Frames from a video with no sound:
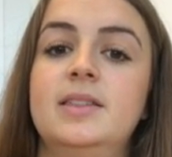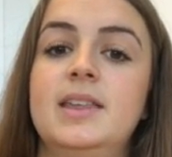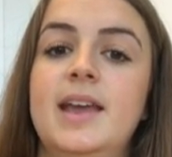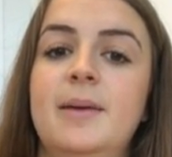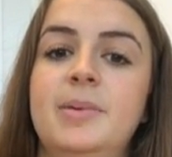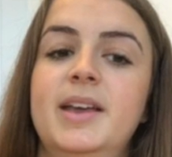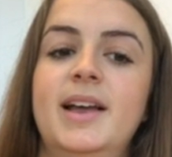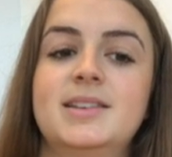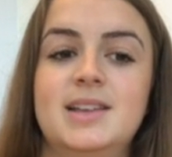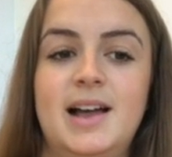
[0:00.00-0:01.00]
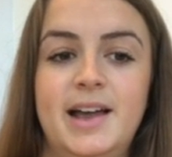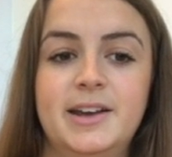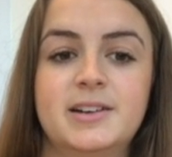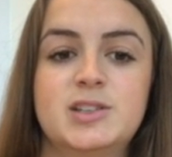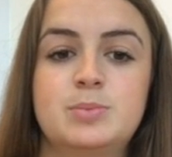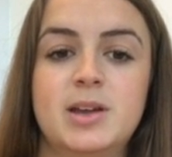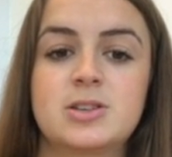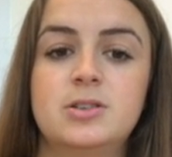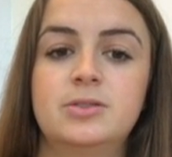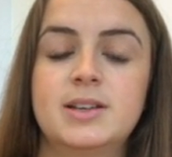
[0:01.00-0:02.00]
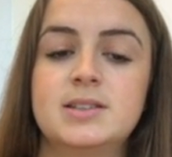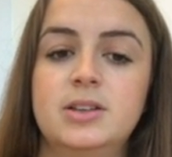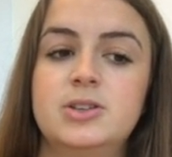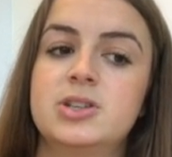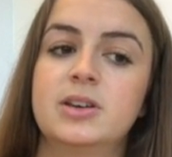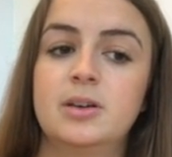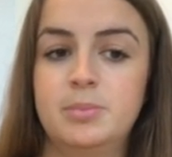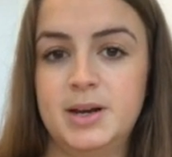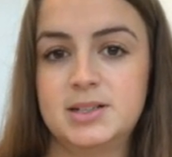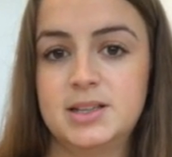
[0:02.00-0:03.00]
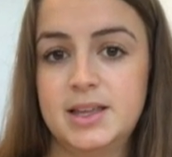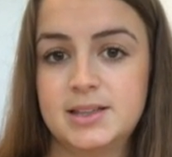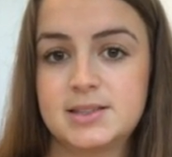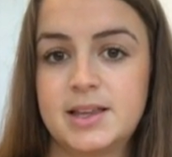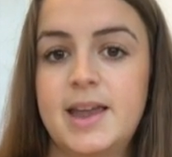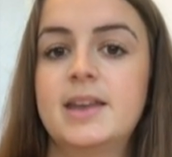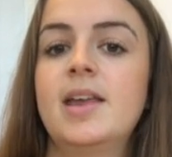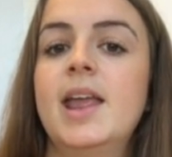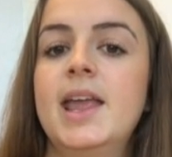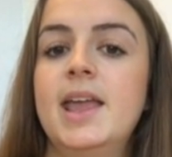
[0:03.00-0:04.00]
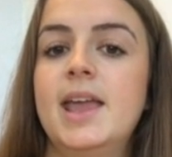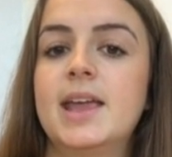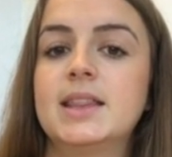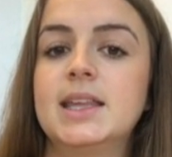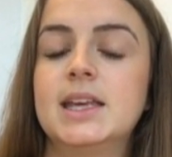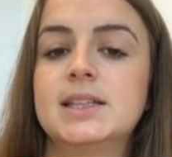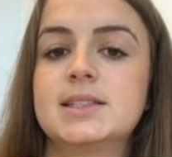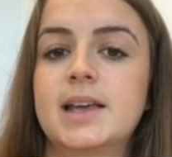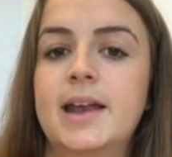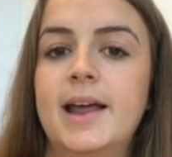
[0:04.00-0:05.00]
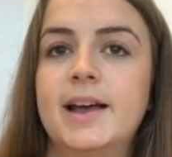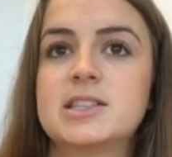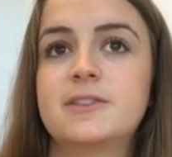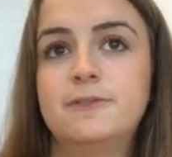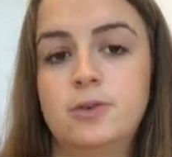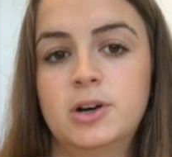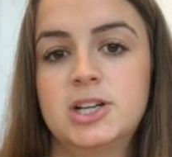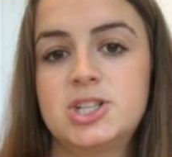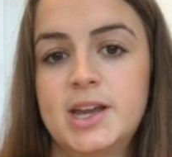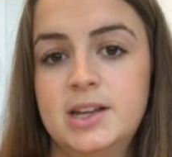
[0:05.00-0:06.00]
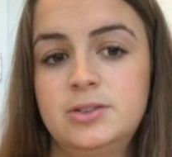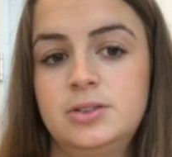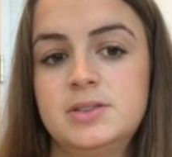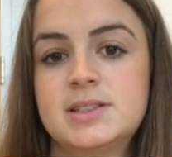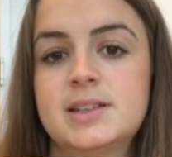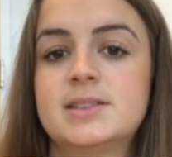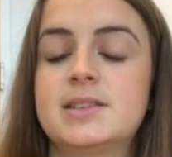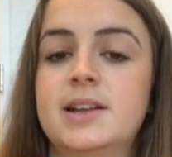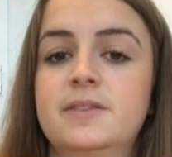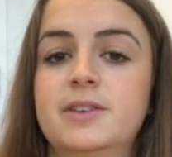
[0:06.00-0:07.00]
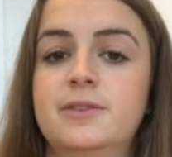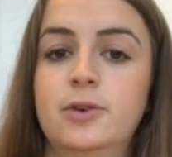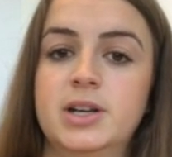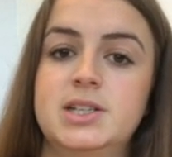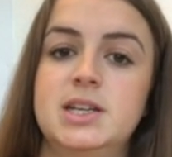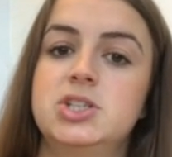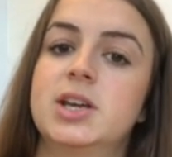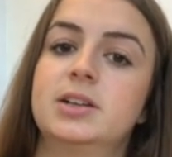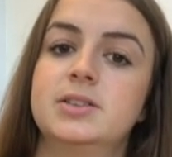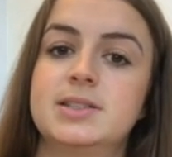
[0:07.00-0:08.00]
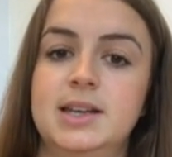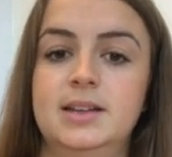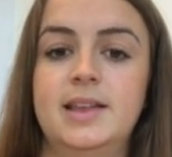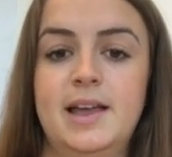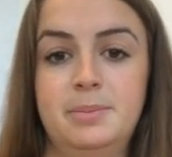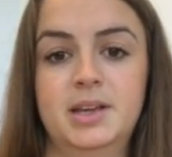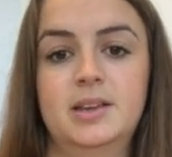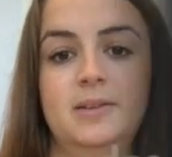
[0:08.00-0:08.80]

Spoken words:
the Epic has a higher spatial resolution compared to the Insight, and the Insight has 4 channels instead of the 14 channels seen in the Epic.